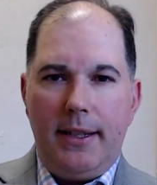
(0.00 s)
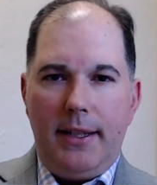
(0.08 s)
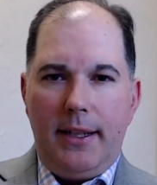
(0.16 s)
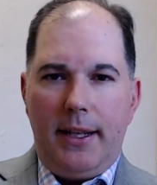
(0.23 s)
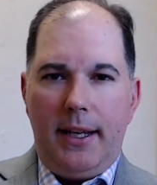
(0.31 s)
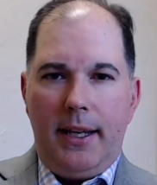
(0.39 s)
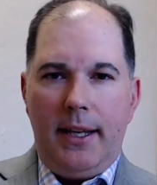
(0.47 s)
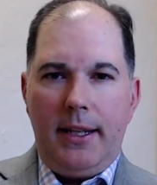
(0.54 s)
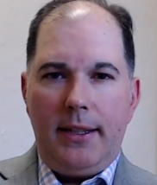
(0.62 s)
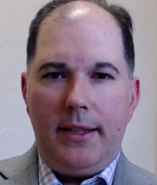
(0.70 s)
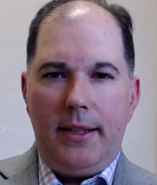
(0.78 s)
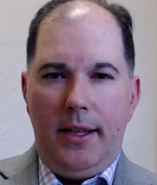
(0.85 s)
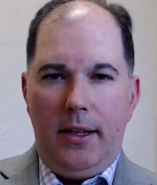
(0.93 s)

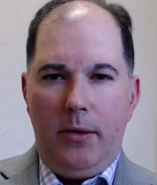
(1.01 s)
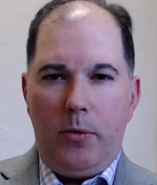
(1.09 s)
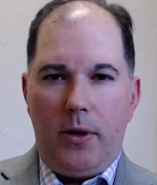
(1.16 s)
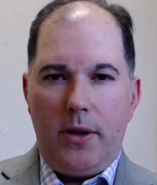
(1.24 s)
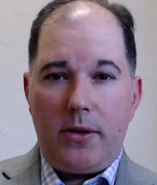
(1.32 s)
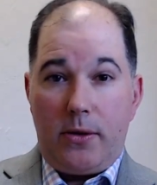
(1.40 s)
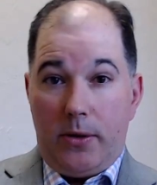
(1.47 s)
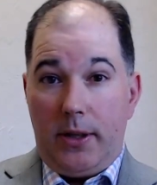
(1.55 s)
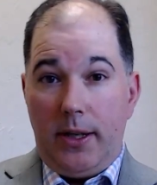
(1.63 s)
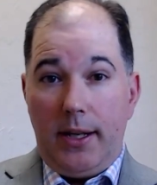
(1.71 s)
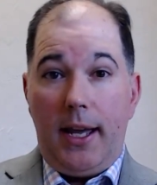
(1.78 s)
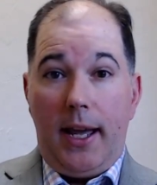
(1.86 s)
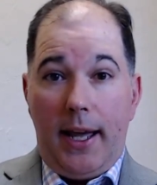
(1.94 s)
and he was
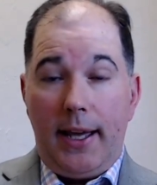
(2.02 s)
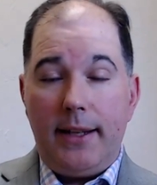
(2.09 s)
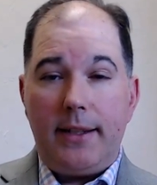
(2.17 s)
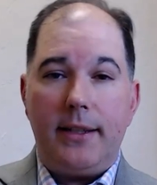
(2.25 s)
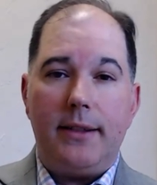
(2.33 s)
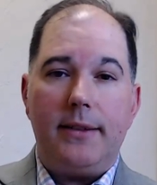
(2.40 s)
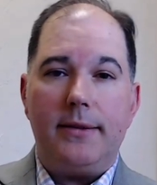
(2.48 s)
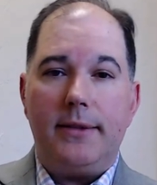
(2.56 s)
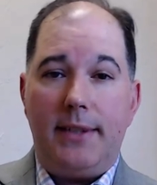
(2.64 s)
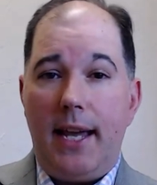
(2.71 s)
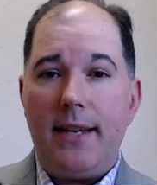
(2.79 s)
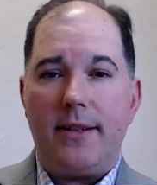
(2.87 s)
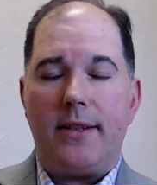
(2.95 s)
looking at
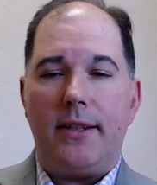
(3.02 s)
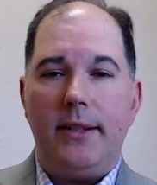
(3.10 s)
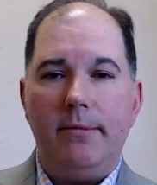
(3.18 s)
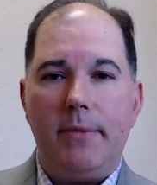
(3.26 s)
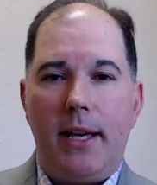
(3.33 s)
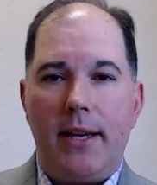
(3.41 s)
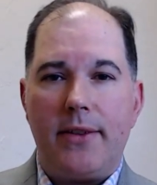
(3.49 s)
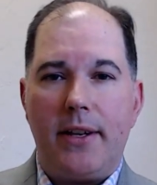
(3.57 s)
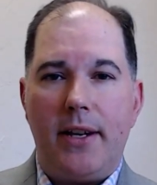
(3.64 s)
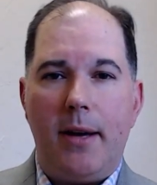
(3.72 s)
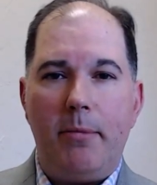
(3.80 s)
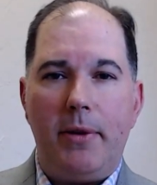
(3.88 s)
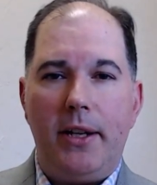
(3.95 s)
Tesla as a
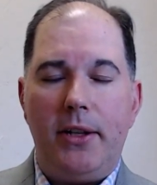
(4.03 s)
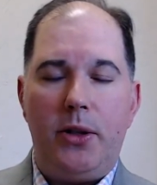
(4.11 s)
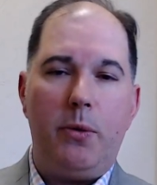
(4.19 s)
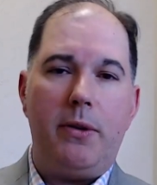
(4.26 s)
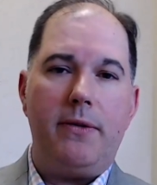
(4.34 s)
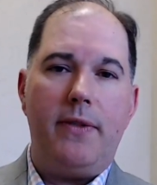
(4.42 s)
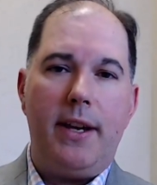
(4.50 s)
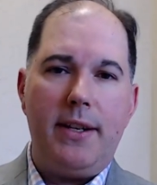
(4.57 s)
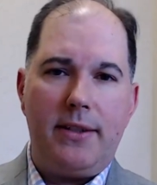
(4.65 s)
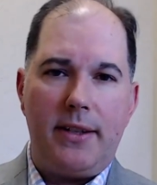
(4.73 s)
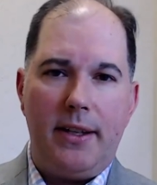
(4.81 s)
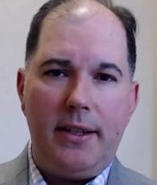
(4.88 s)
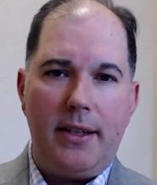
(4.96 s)
company to
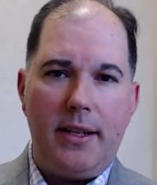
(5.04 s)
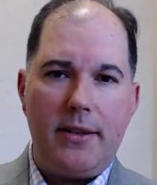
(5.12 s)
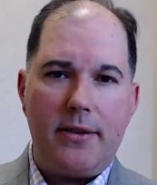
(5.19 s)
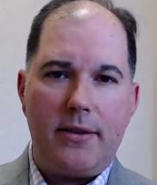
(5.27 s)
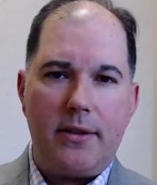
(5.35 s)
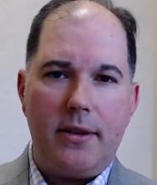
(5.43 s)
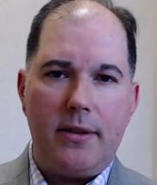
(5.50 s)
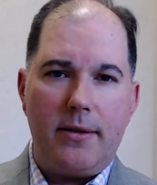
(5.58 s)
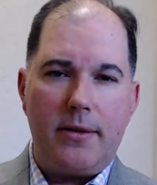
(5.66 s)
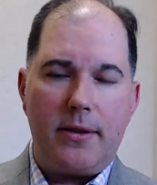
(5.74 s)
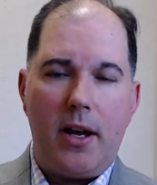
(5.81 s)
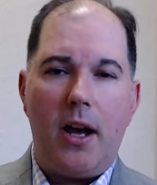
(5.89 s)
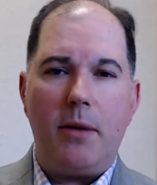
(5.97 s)
invest in in his
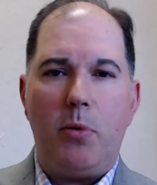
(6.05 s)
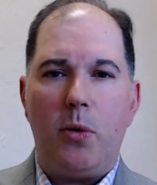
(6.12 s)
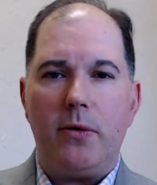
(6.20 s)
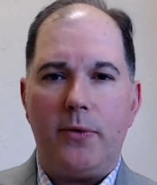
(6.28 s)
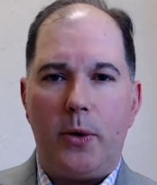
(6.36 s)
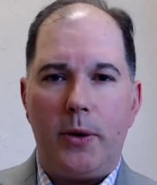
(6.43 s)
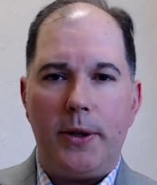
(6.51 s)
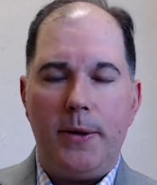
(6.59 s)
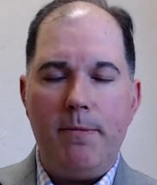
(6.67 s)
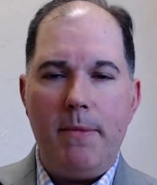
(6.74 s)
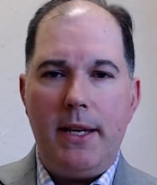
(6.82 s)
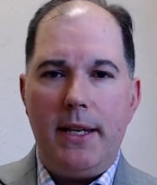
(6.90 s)
stock portfolio.